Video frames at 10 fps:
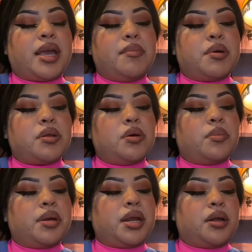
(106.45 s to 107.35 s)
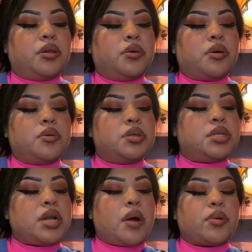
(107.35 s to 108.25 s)
hemoglobin, and glucose,
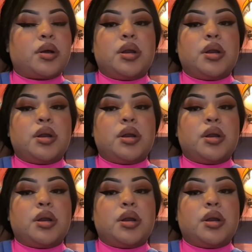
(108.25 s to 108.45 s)
now we're going